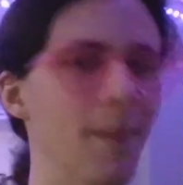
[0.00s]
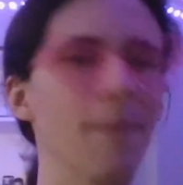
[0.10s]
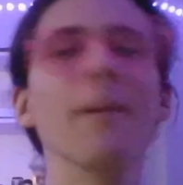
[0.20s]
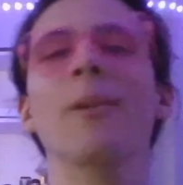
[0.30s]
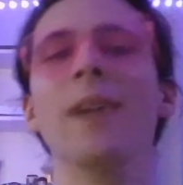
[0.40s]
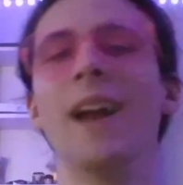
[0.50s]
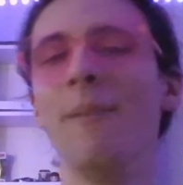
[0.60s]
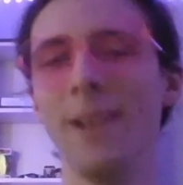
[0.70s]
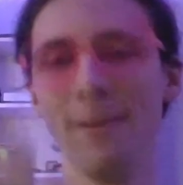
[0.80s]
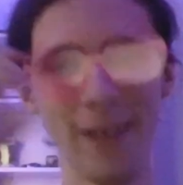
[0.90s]
Man, what
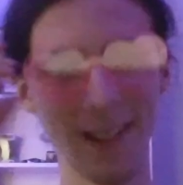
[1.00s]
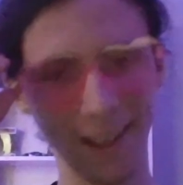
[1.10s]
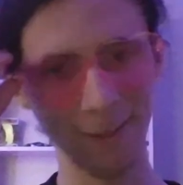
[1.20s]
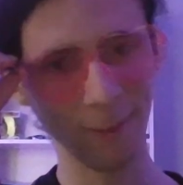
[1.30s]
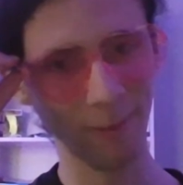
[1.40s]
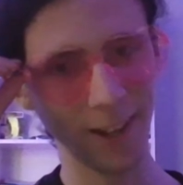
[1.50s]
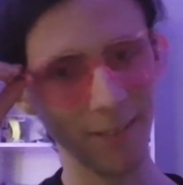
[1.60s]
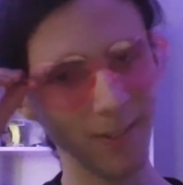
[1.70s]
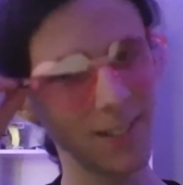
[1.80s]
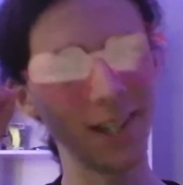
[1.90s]
happened in my life for me to
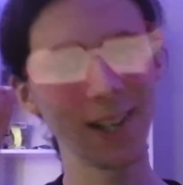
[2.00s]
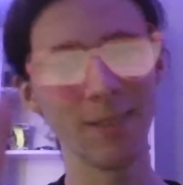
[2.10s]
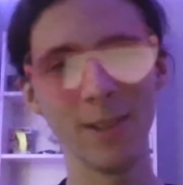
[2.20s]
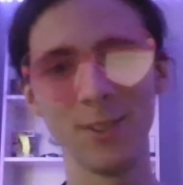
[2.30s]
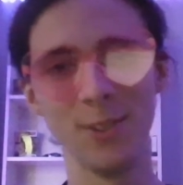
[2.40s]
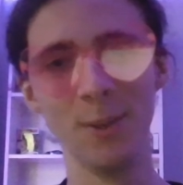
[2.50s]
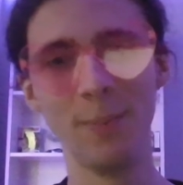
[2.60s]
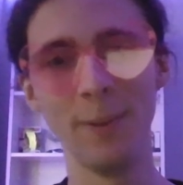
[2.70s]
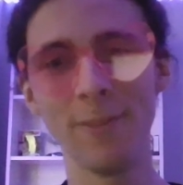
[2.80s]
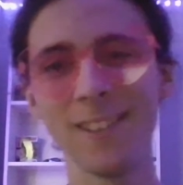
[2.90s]
be talking about two
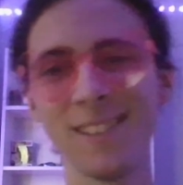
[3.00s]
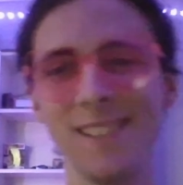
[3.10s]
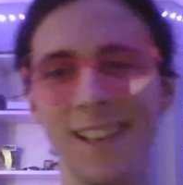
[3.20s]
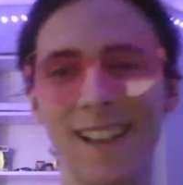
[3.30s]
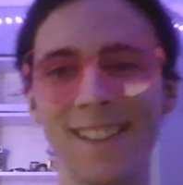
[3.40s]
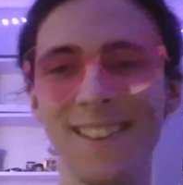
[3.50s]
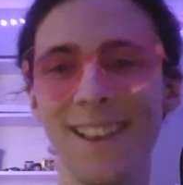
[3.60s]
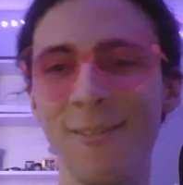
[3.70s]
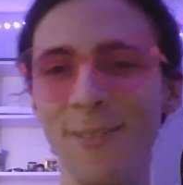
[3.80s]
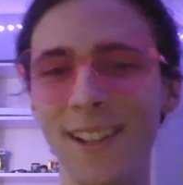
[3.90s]
people's sex
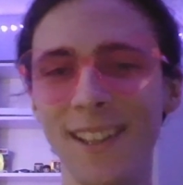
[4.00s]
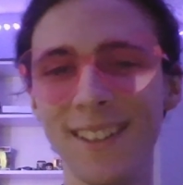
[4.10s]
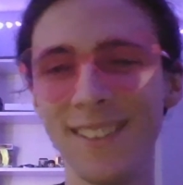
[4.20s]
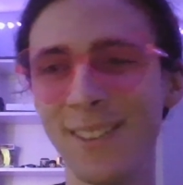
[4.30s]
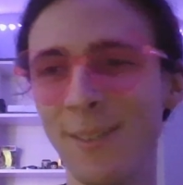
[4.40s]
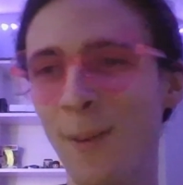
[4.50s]
life on YouTube?